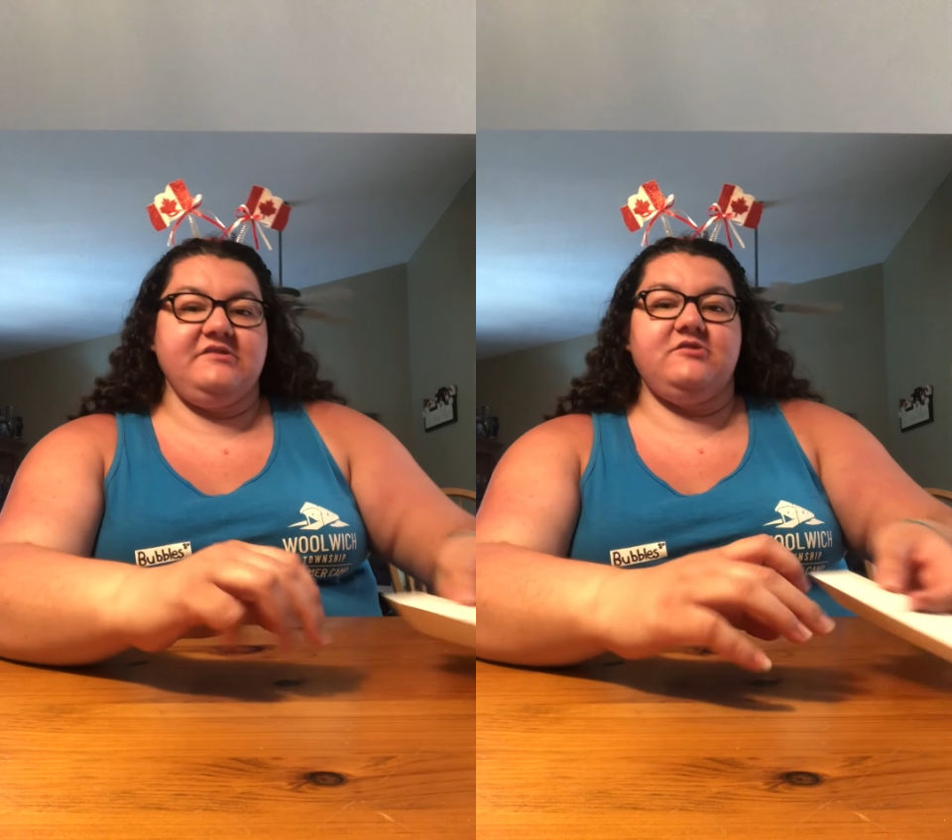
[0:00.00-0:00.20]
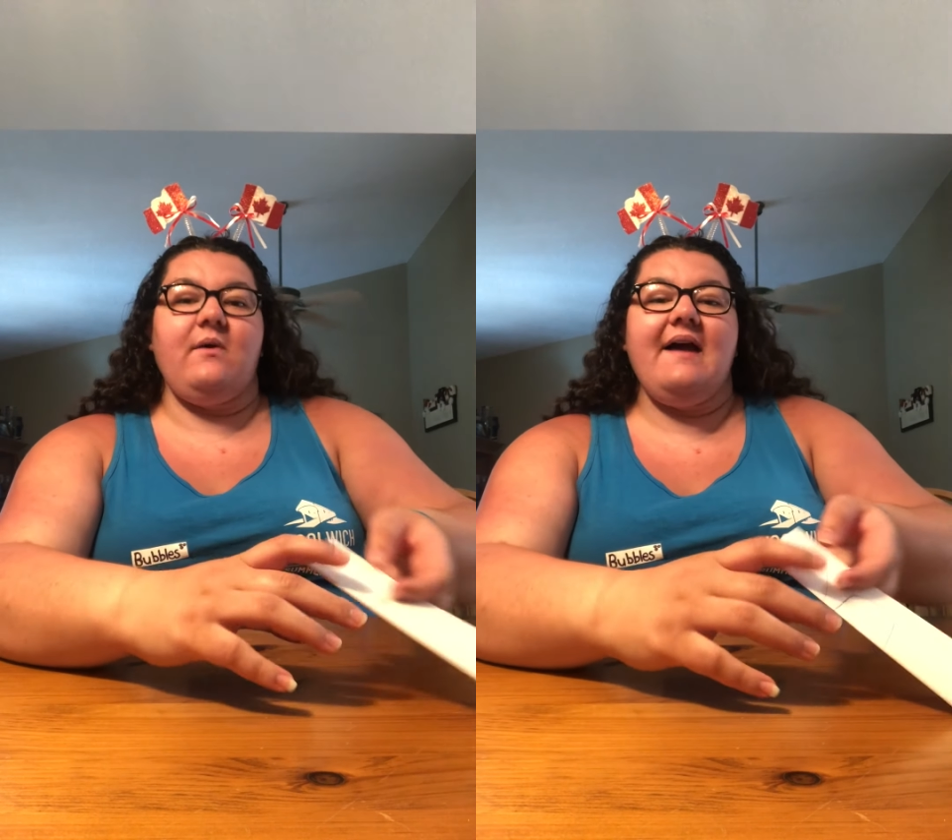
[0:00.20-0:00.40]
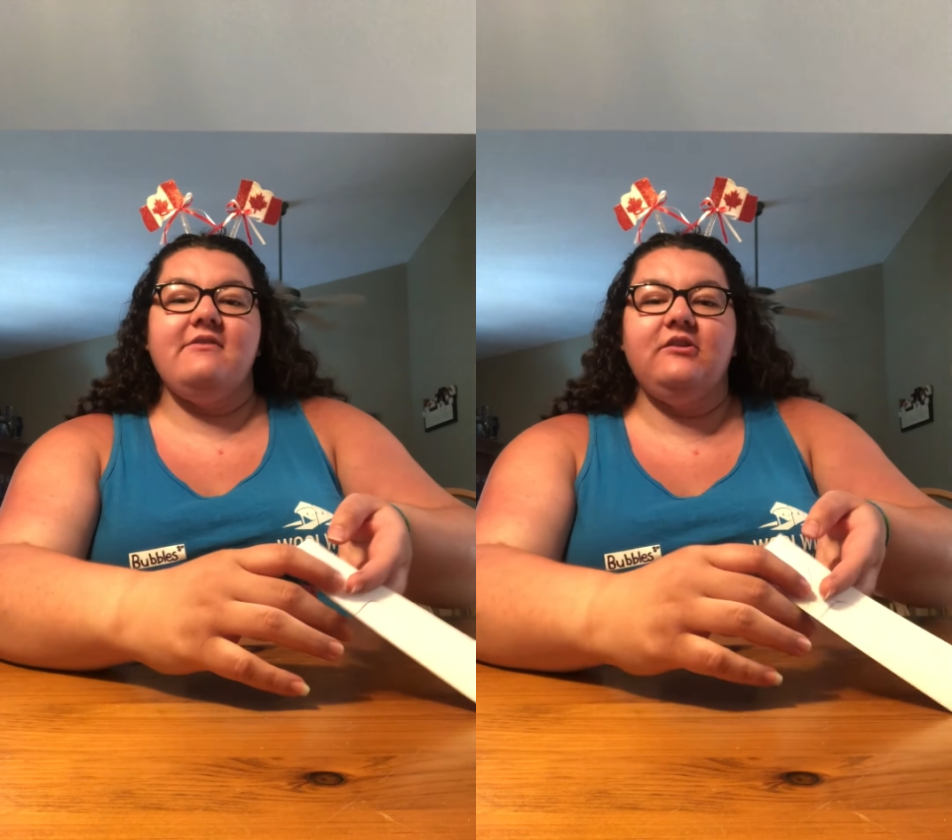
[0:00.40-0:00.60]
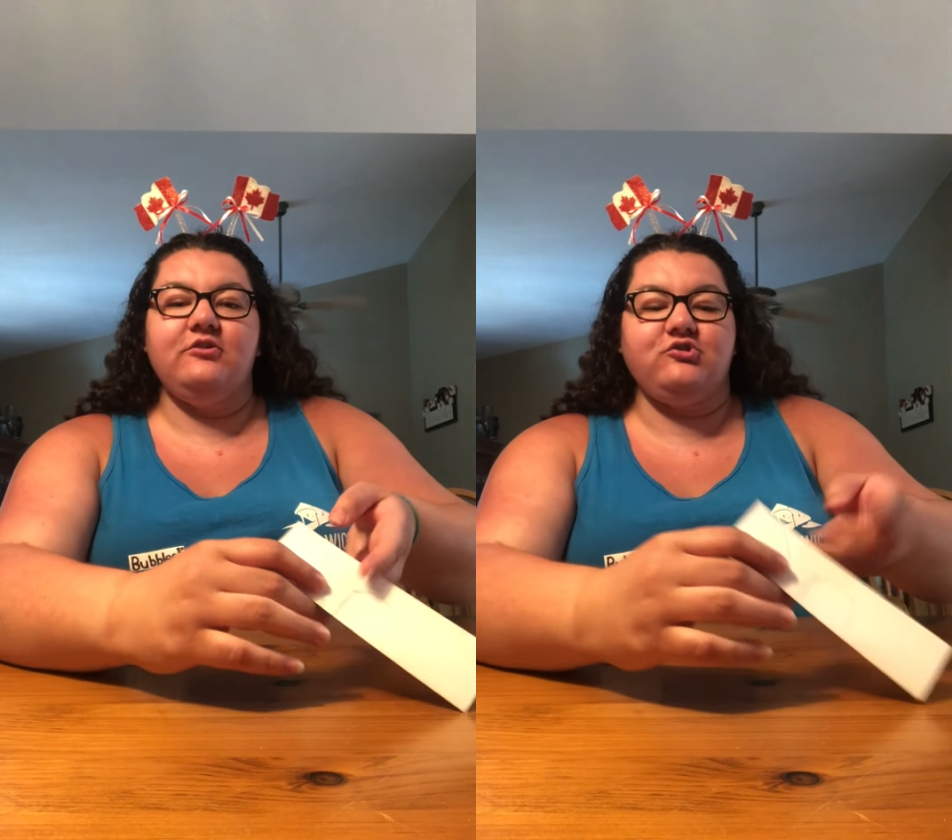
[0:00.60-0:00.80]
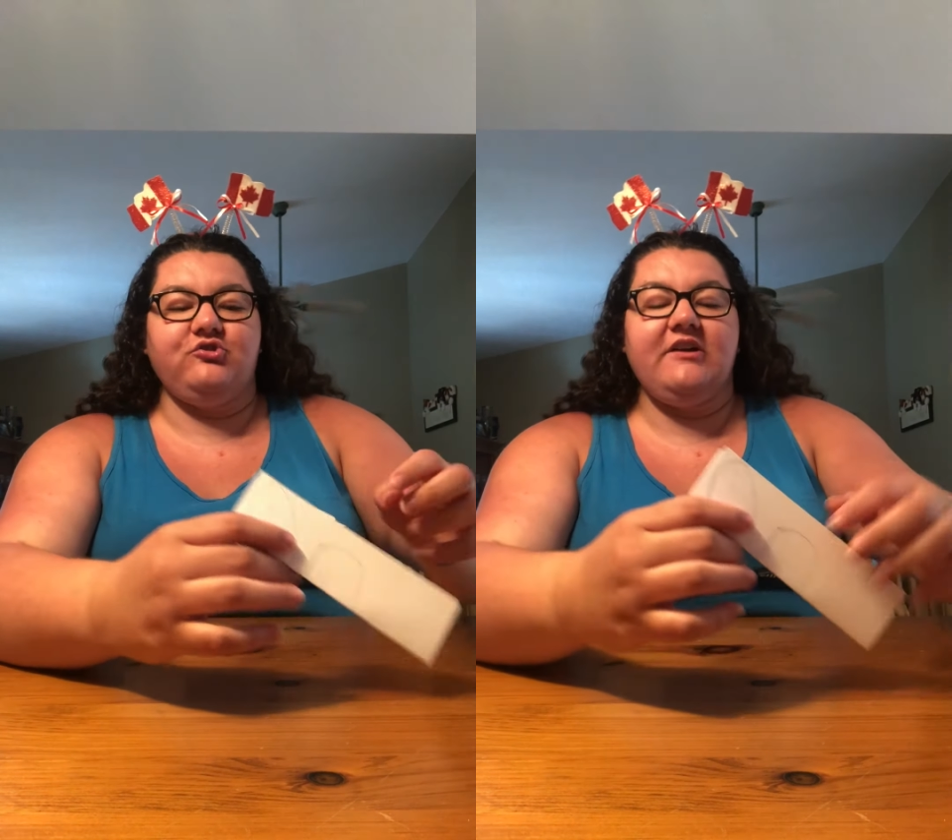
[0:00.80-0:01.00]
So I have a
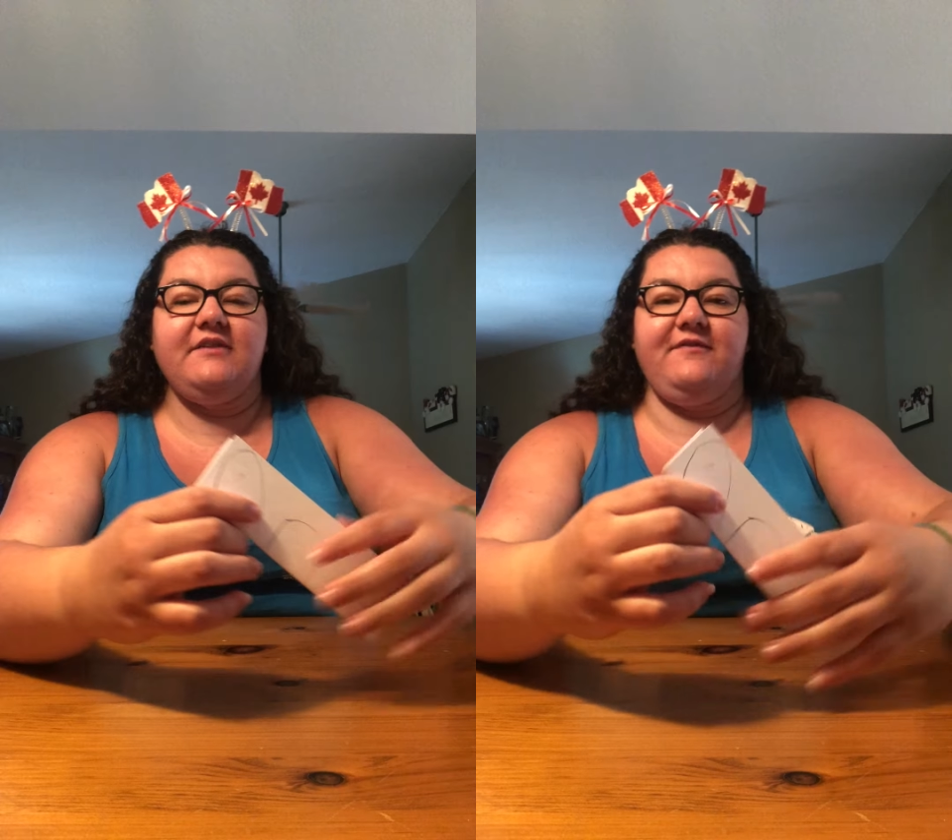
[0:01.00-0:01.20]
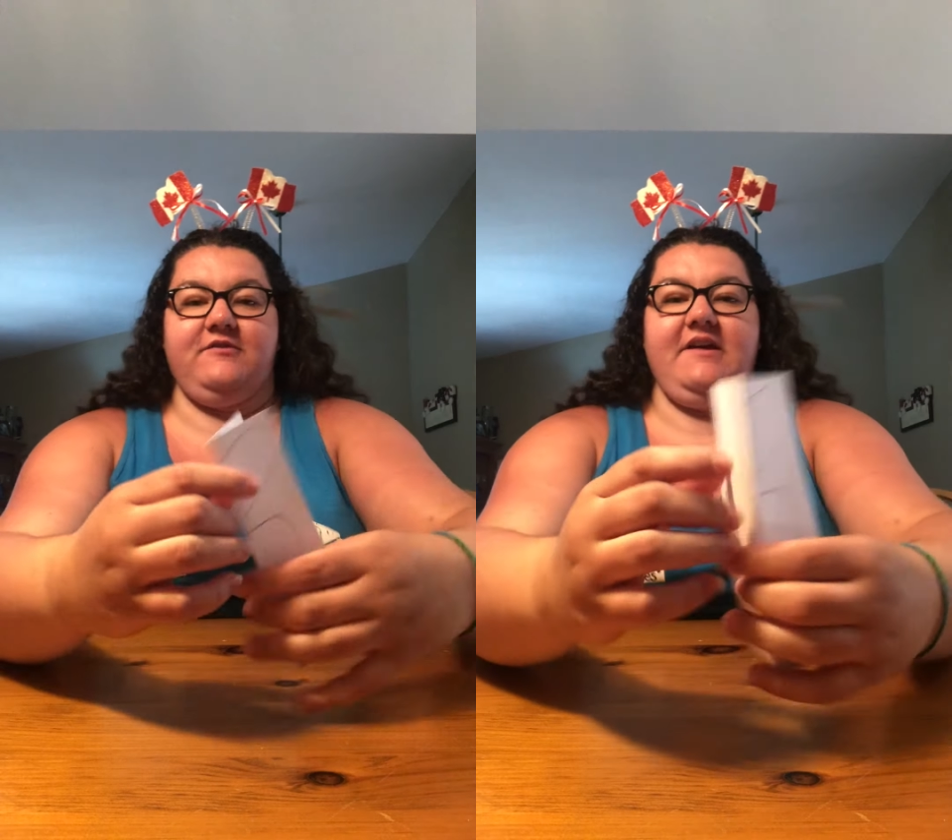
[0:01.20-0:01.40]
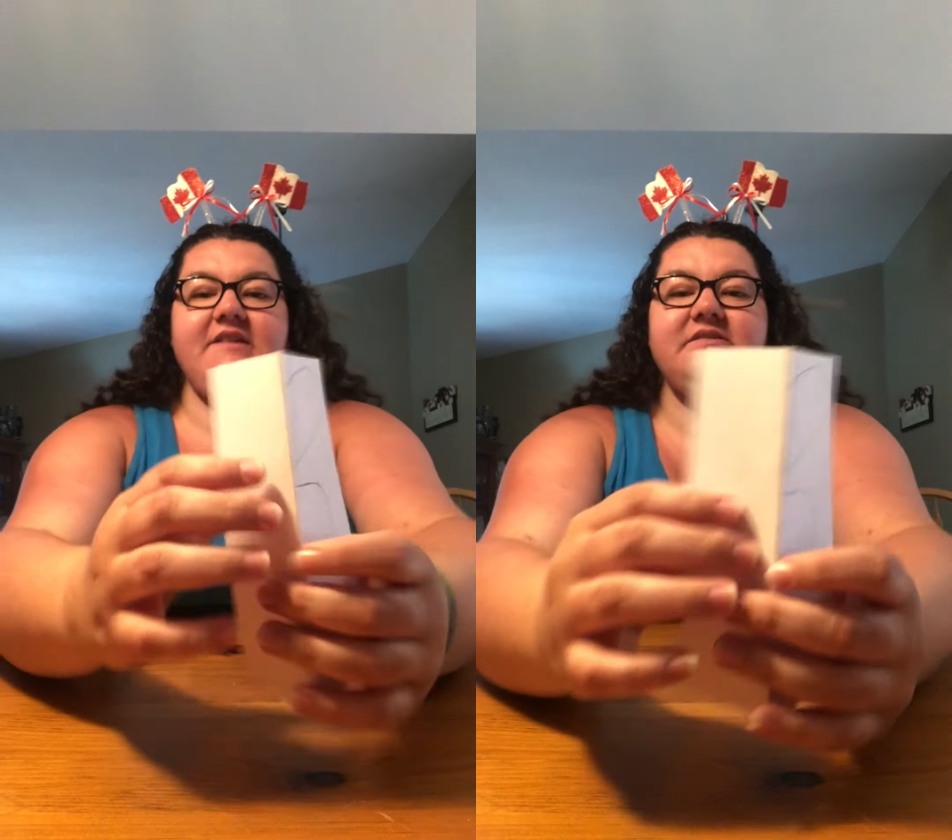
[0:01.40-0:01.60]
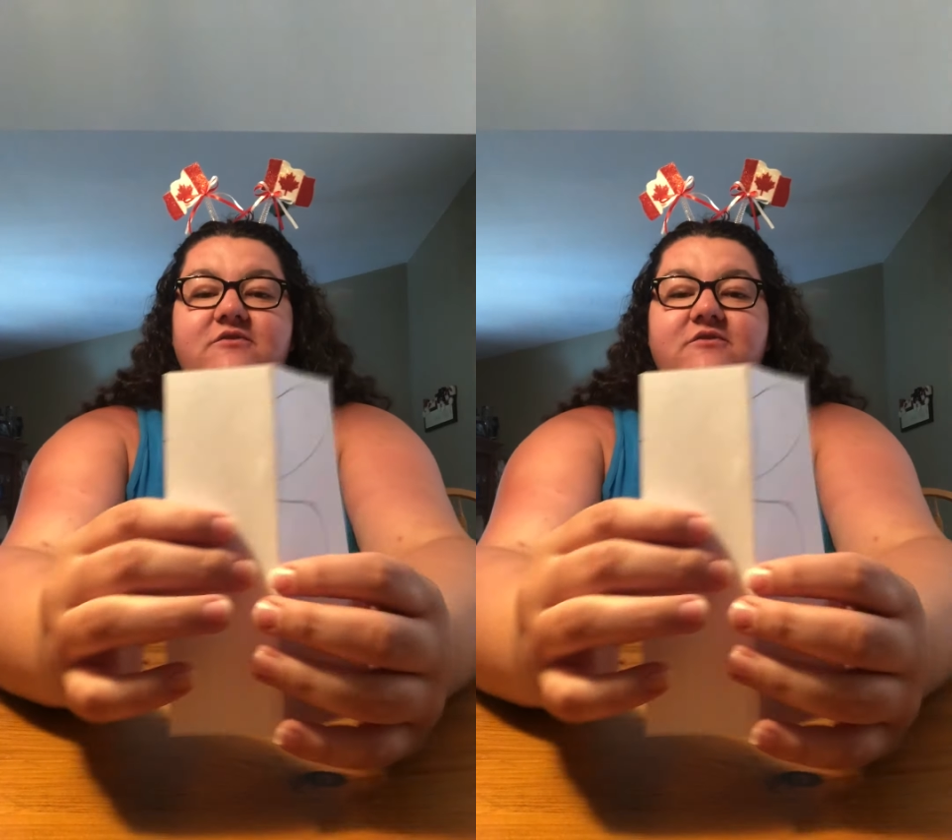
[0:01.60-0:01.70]
little trick for this.